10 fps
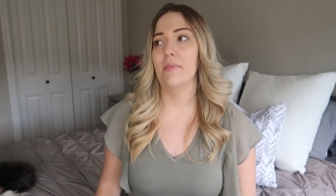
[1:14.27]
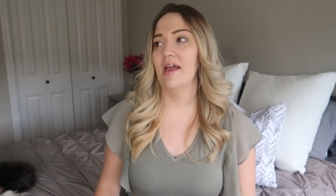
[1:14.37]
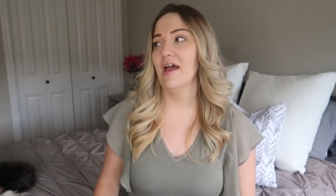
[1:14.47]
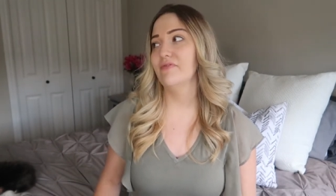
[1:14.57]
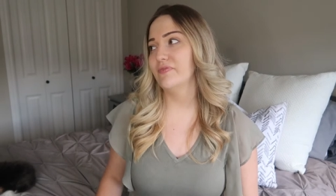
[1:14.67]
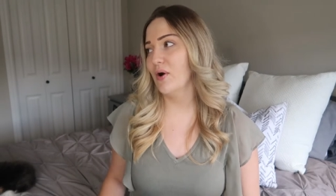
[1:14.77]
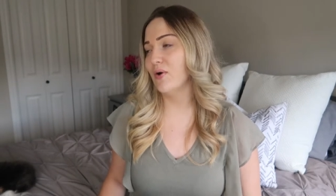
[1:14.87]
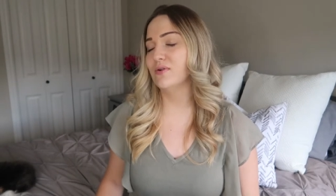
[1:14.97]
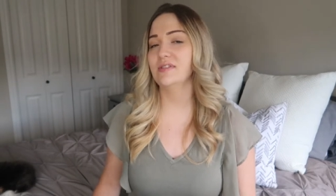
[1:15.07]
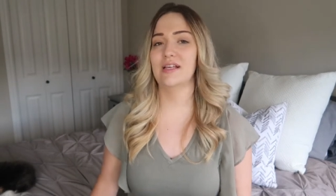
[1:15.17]
my
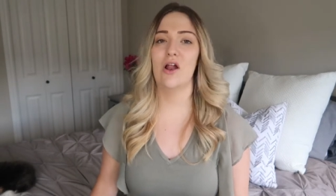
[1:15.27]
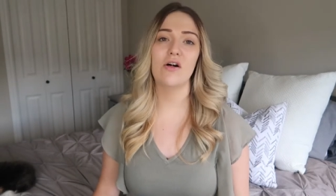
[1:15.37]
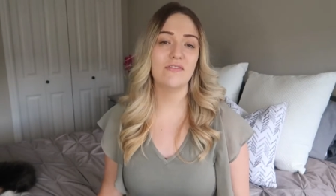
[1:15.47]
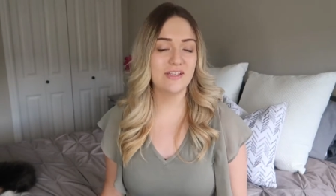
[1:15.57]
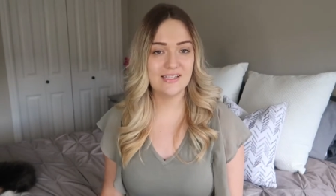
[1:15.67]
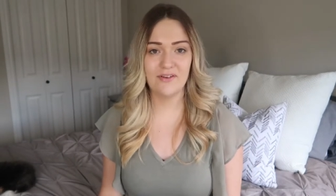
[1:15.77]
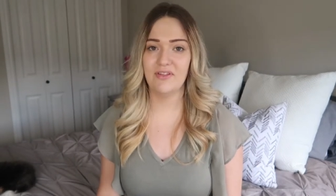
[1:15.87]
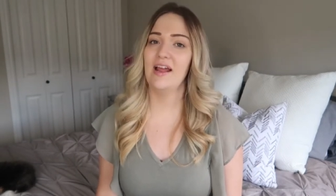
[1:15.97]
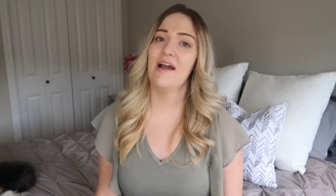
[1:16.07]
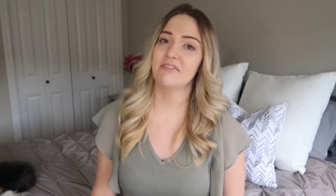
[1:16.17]
headphones and all of the stuff
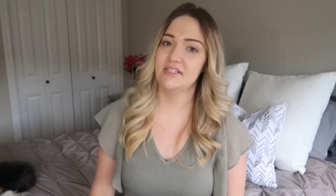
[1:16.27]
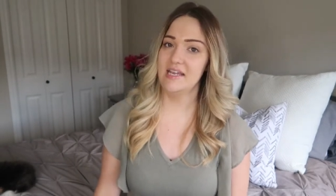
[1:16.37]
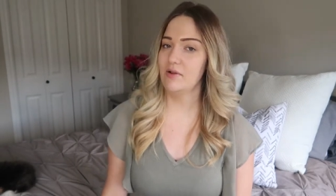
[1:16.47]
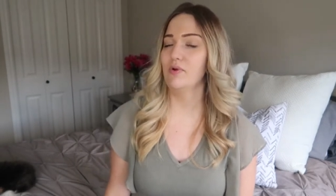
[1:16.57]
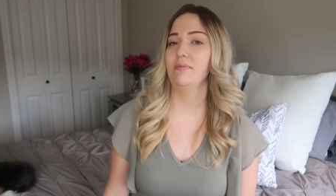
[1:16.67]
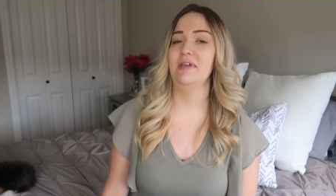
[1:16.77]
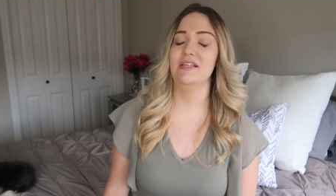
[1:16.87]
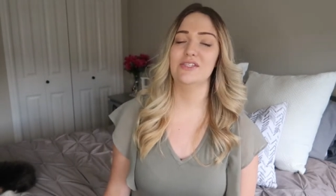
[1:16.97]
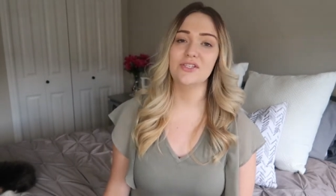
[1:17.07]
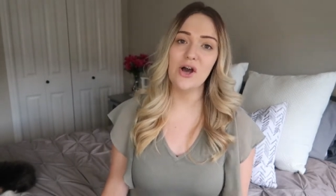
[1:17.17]
that I have to take with me.
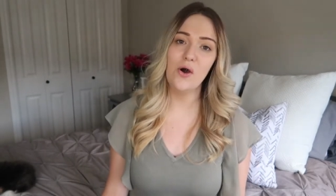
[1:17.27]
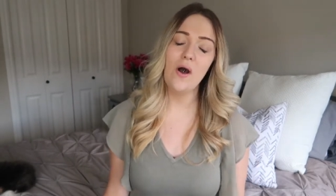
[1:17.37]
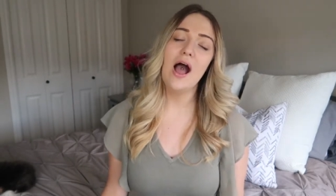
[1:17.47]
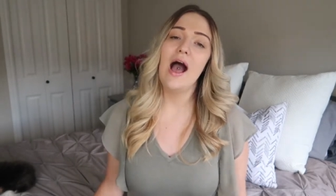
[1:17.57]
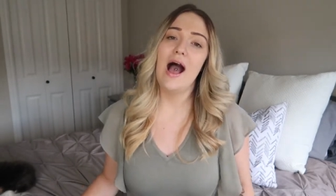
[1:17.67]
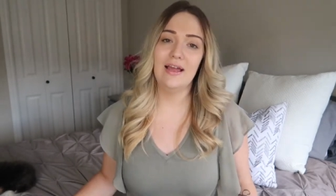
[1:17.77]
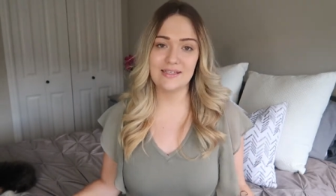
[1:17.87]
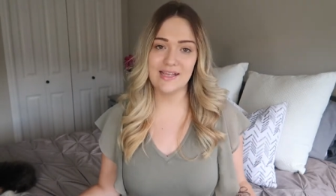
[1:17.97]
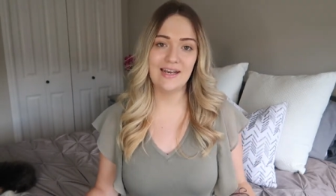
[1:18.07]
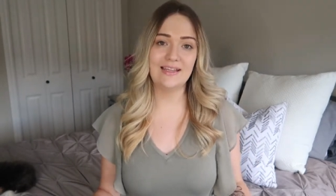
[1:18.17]
So I
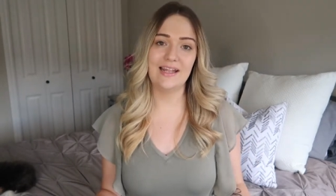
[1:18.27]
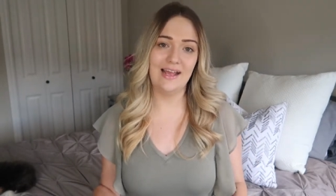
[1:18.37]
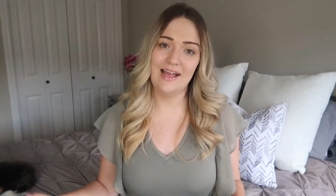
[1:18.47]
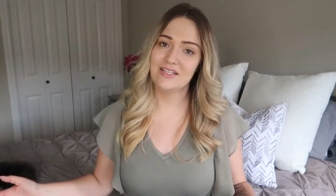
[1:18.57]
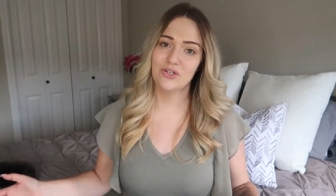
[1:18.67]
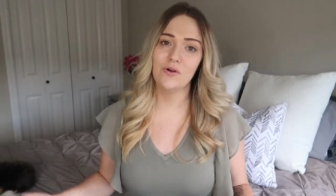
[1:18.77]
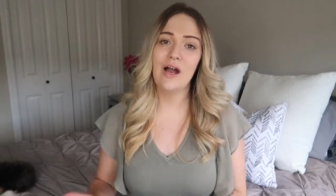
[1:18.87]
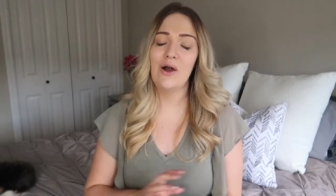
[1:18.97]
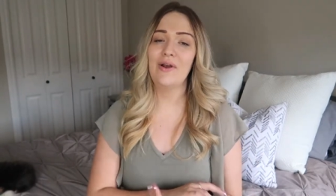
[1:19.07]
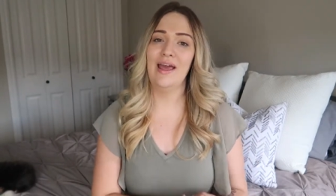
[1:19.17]
decided that I had to go
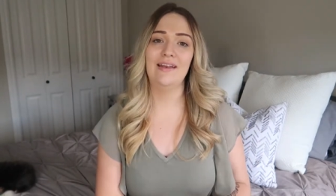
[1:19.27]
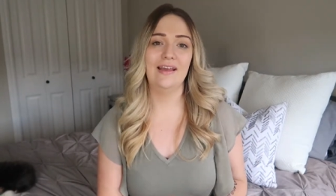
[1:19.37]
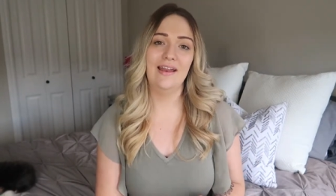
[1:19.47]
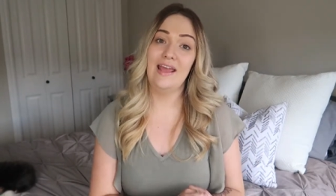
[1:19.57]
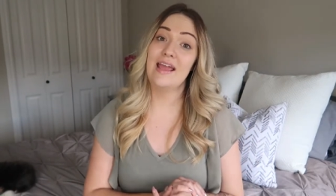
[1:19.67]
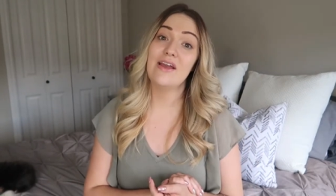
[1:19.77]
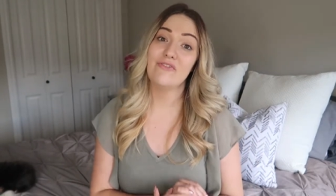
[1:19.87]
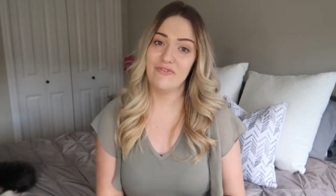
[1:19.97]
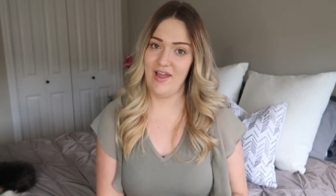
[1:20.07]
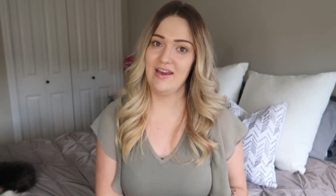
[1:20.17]
out and get
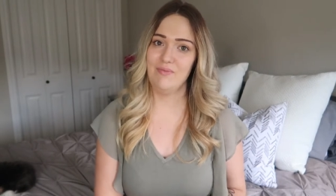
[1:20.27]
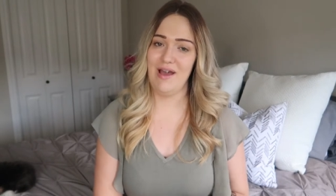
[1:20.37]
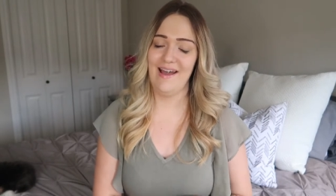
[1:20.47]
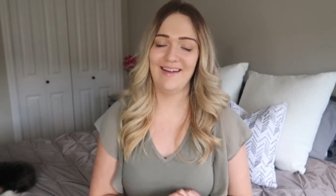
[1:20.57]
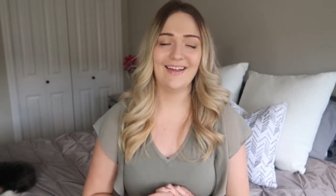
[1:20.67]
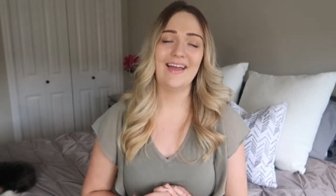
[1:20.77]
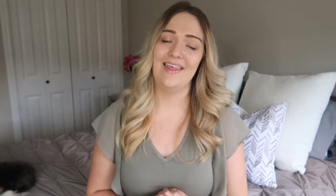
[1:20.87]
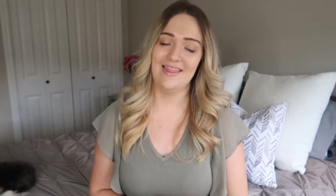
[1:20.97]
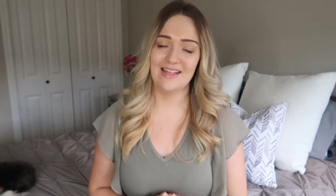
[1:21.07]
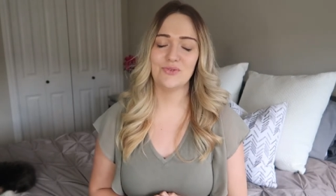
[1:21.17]
a fanny pack.
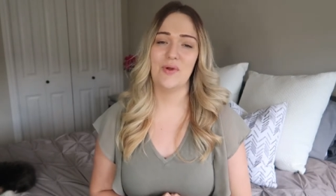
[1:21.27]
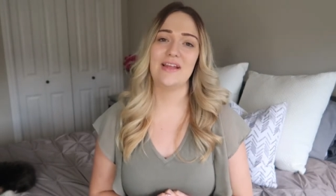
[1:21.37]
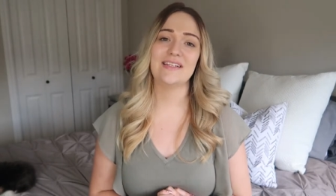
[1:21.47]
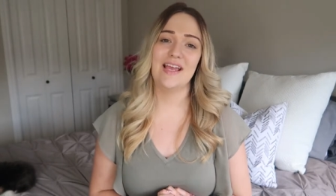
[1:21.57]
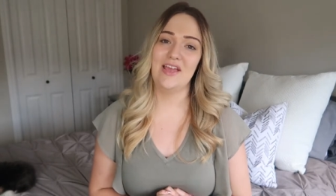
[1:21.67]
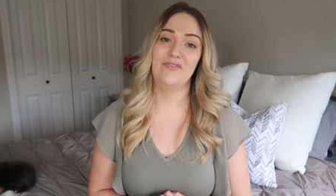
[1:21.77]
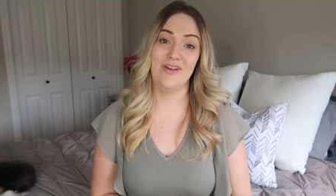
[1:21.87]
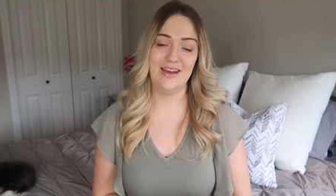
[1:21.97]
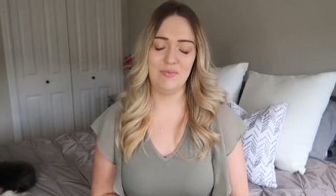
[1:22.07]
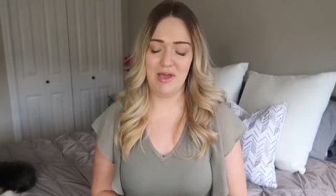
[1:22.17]
That's right, a
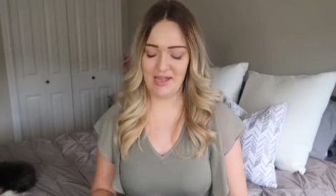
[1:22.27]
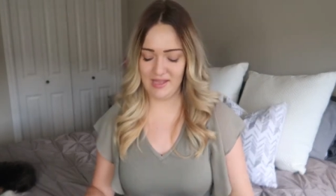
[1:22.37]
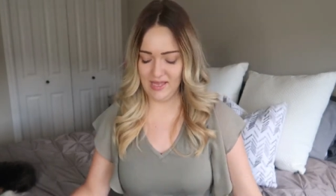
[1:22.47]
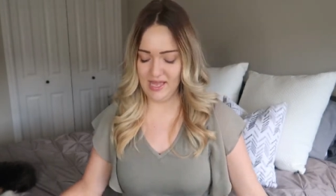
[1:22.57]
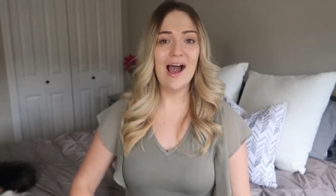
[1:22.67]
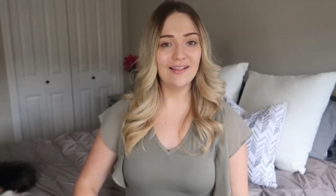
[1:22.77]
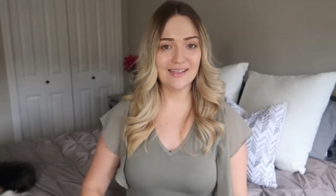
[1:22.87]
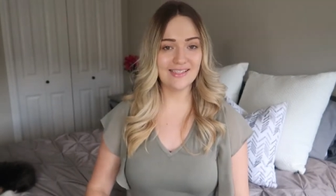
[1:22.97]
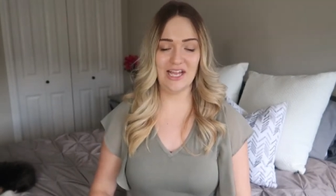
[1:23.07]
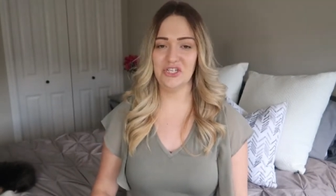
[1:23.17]
fanny pack.
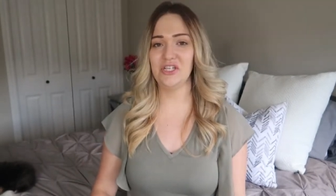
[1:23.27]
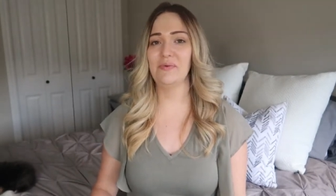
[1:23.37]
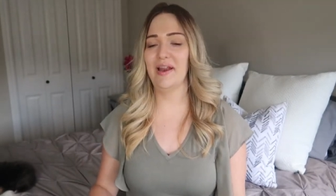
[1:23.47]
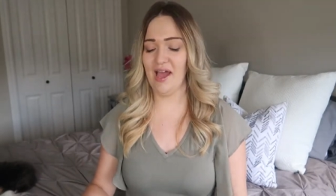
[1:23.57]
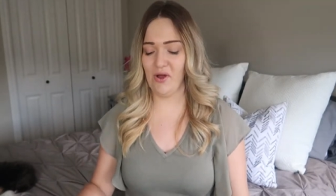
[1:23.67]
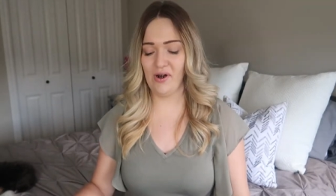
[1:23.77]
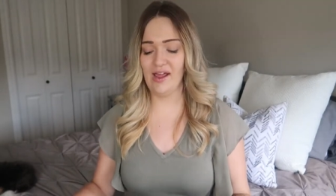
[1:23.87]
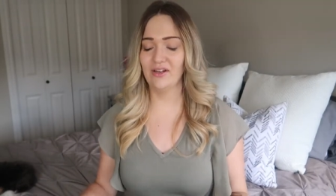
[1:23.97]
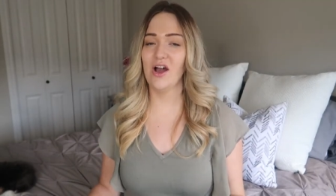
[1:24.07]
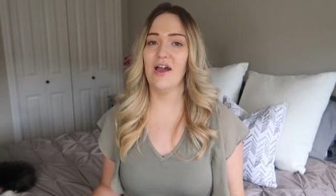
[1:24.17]
Alex actually went out
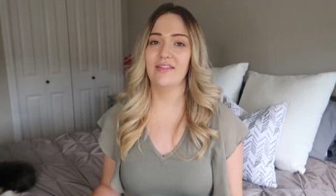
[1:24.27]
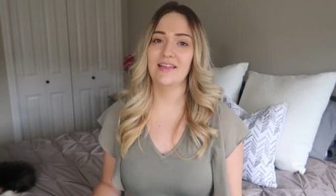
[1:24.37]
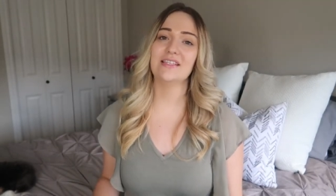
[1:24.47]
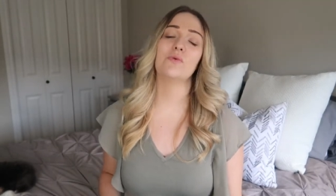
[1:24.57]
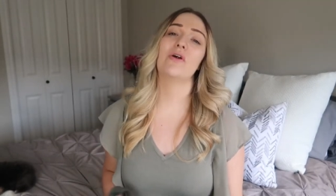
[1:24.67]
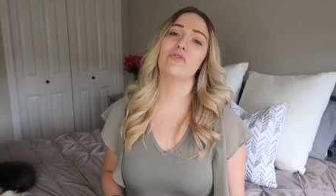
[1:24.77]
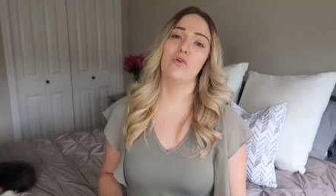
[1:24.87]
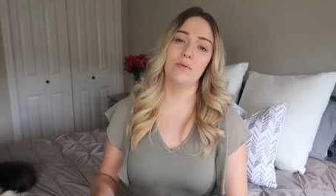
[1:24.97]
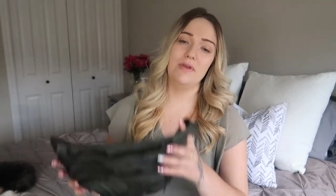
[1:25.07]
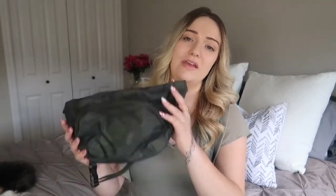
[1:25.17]
and got this one
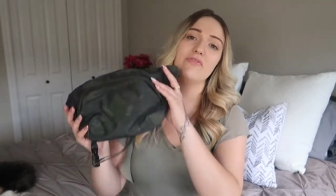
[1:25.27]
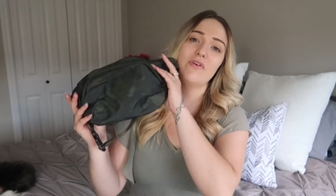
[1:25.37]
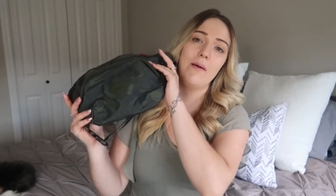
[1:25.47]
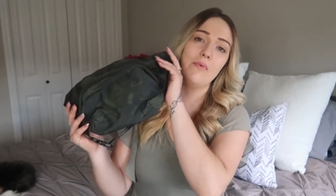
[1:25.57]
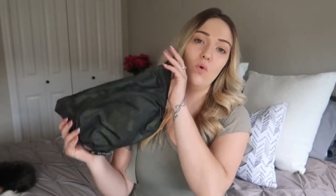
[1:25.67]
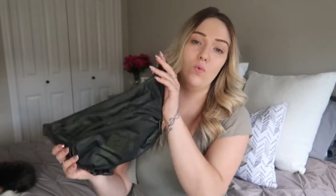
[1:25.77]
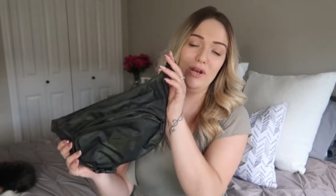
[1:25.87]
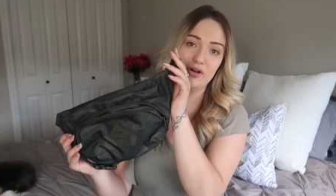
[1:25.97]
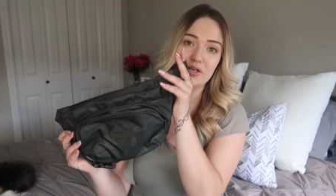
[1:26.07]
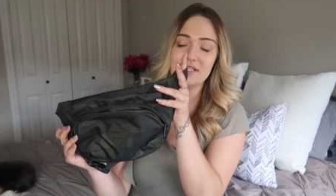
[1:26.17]
for me from
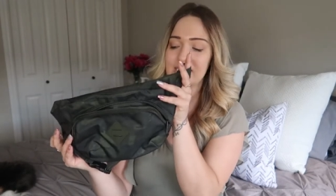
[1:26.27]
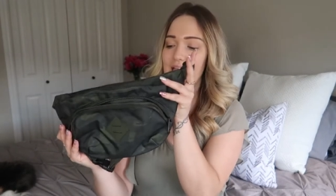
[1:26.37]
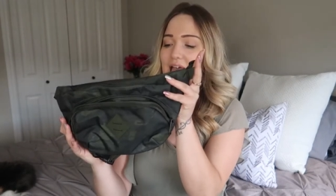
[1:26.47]
Winners,